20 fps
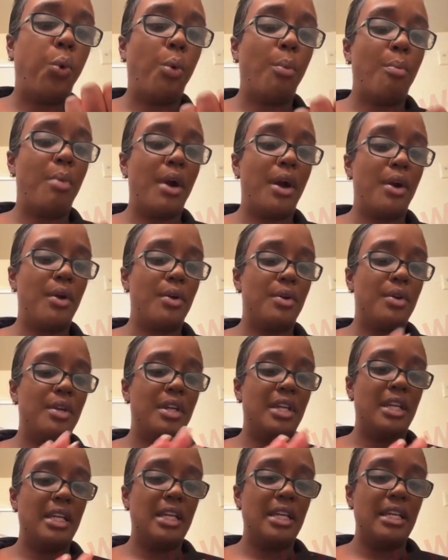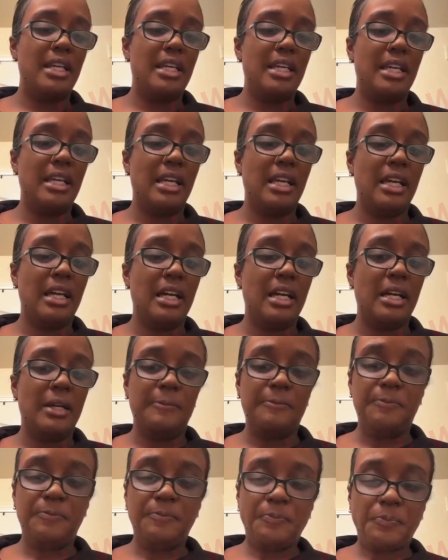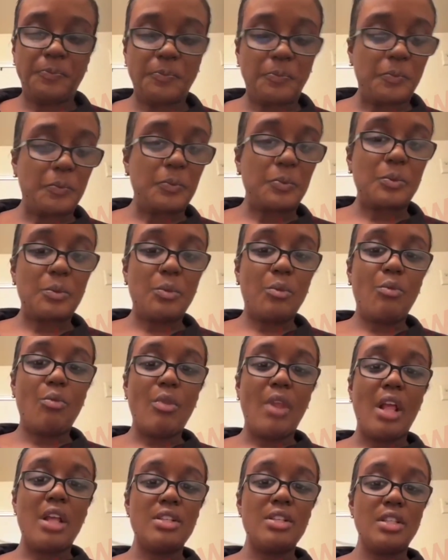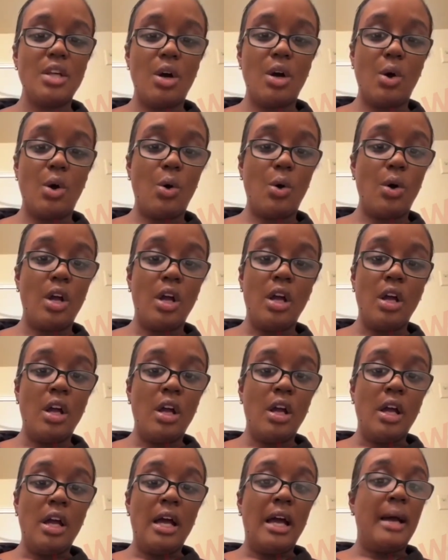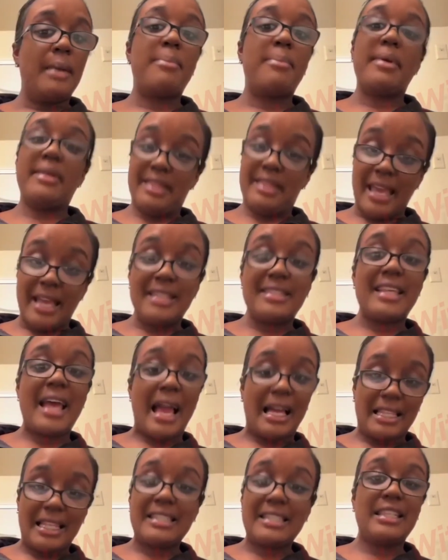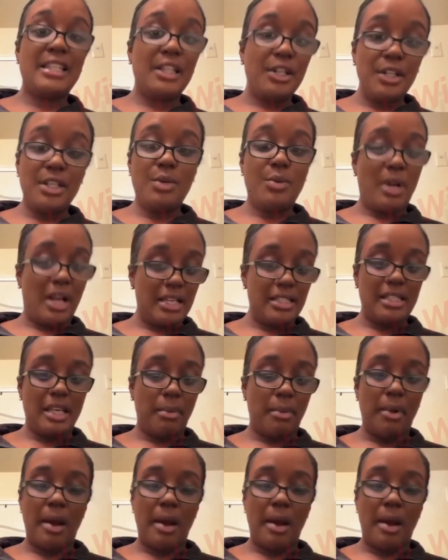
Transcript: Burning. So, but exactly, that's literally what I said.